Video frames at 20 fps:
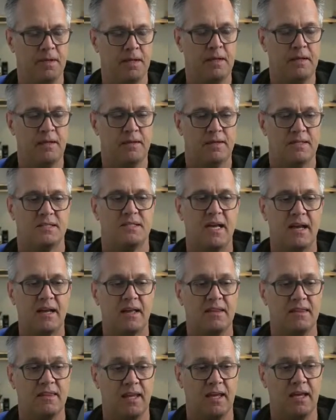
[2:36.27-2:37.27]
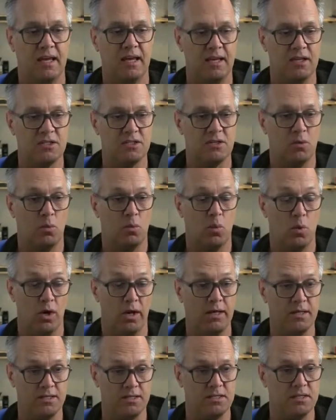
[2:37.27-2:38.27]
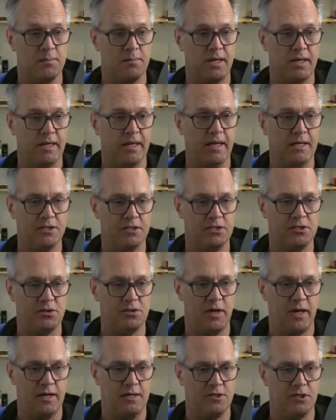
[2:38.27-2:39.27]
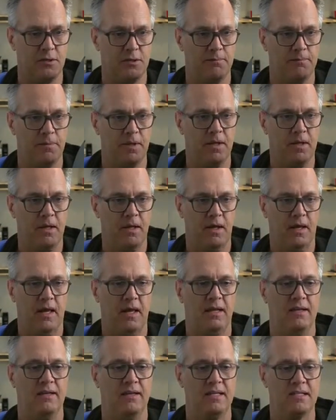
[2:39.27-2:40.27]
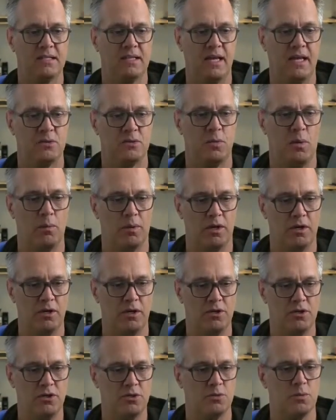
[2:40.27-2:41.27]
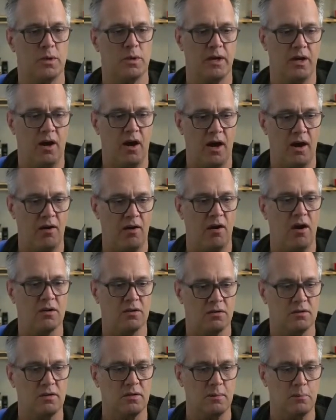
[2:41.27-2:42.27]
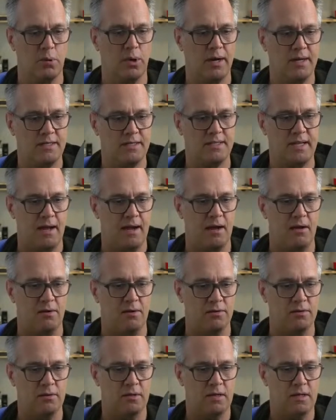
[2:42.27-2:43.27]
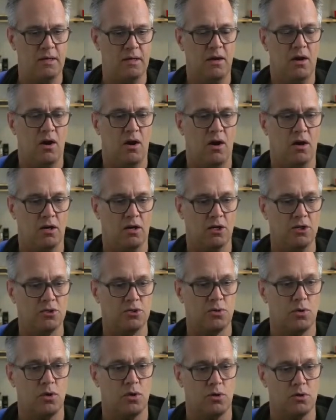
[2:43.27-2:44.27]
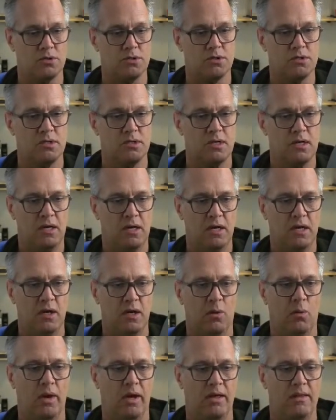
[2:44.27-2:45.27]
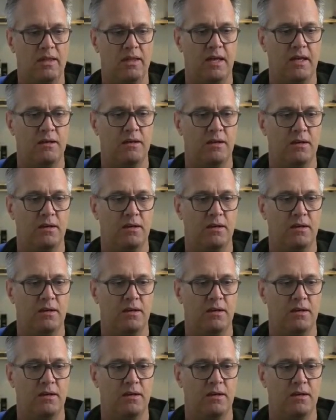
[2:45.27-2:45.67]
The second thing is, what is the mitigation strategy? And in this case, what we're going to do is we're going to hierarchically break down our controls in a way that